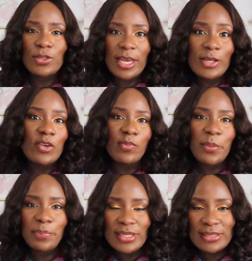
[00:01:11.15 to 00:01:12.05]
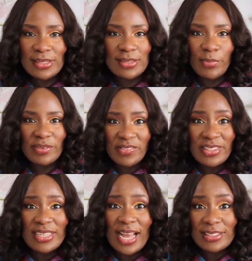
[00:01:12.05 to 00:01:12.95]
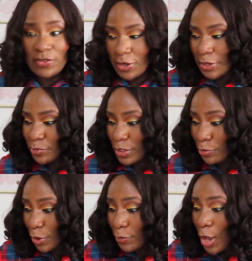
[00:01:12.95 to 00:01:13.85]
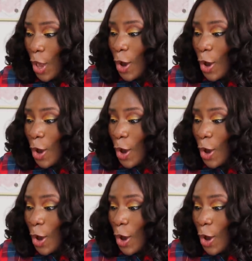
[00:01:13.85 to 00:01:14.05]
the end of my pregnancy, but I've never really had a very big bump.